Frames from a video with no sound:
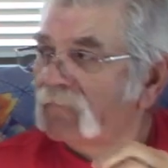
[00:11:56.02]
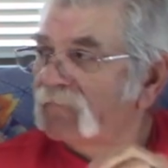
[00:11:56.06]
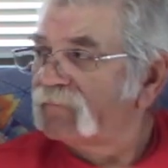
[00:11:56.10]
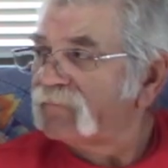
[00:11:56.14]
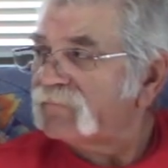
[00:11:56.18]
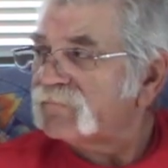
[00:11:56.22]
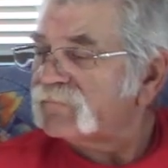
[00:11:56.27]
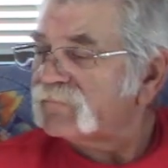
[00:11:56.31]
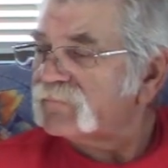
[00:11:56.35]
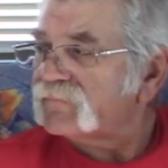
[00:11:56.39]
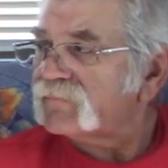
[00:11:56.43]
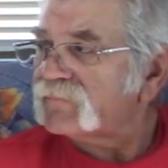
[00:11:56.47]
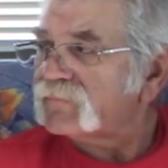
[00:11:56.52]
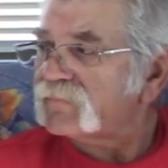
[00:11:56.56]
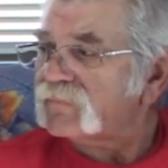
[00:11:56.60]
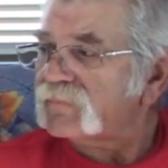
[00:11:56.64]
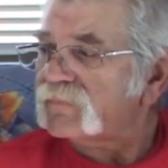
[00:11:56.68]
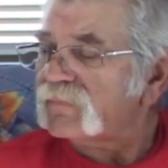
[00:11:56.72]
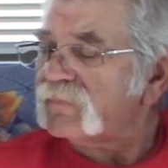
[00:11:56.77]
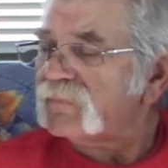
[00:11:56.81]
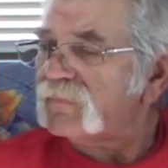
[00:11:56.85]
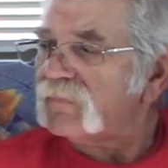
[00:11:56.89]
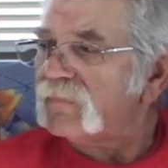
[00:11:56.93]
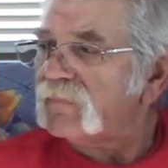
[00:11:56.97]

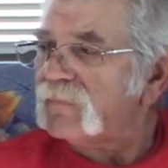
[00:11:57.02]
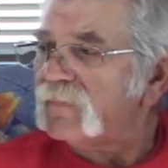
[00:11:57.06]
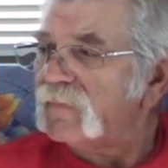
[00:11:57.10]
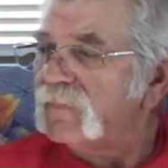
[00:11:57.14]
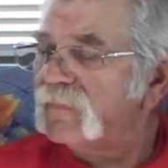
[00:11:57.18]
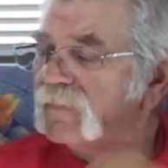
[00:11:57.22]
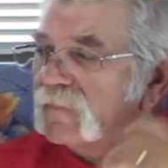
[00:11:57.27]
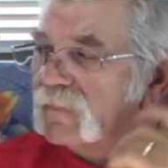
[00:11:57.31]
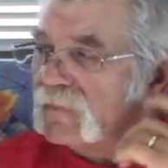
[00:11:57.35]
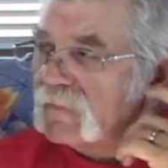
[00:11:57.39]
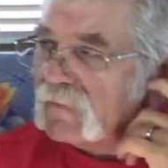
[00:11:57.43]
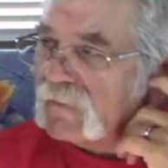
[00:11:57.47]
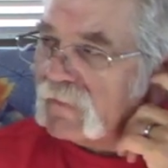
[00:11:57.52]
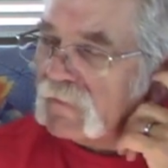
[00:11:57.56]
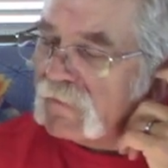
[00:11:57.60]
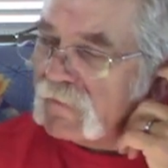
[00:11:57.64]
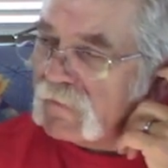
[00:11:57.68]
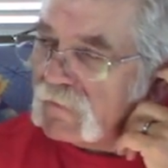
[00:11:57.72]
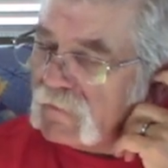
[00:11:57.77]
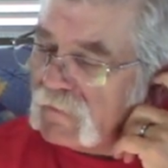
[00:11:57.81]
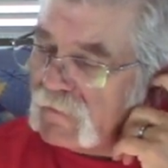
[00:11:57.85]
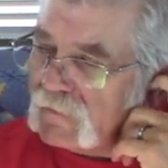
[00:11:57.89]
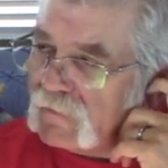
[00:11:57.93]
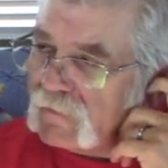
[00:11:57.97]

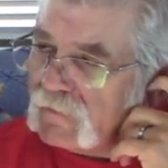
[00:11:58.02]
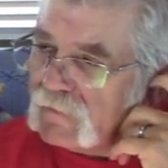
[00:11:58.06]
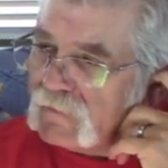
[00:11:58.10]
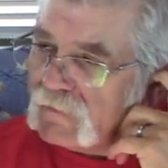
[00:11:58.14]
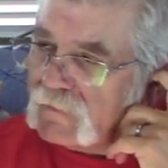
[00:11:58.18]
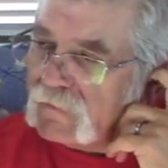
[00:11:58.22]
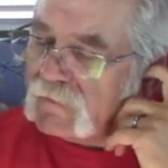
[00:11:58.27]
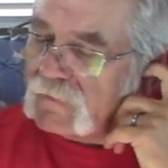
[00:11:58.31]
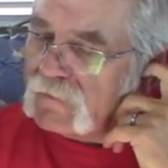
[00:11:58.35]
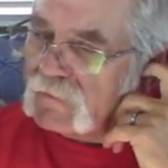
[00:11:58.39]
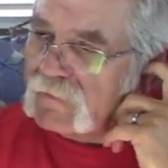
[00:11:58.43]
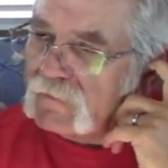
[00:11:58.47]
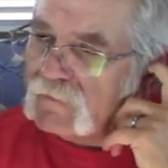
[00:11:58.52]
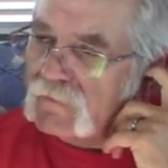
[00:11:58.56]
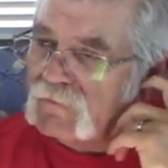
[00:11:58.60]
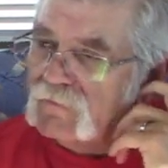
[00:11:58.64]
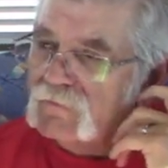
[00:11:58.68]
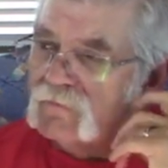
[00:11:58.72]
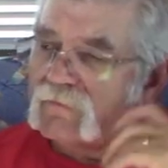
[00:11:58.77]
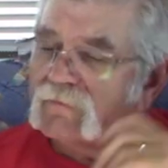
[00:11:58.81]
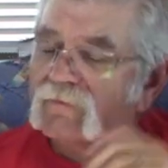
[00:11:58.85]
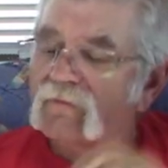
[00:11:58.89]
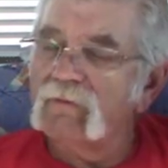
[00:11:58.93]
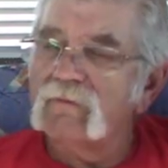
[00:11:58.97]

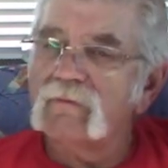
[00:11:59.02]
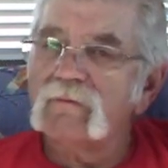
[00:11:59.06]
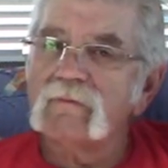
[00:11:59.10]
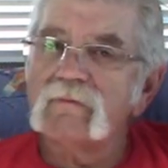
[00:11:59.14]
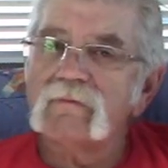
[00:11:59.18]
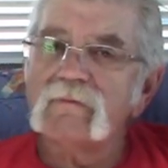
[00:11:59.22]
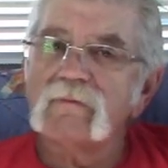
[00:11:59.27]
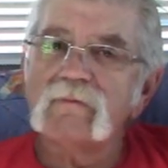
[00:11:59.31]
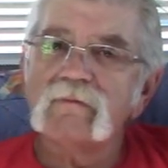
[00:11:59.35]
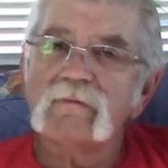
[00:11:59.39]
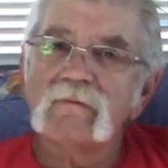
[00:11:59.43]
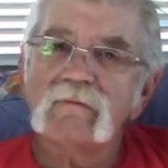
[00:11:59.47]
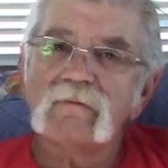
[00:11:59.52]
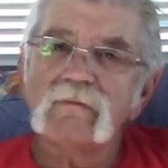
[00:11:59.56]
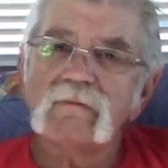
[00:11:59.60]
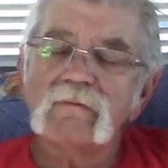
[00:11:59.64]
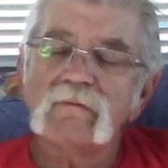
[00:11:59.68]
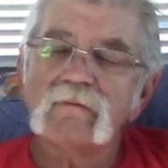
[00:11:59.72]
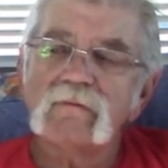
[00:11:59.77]
No words are spoken by the person on screen.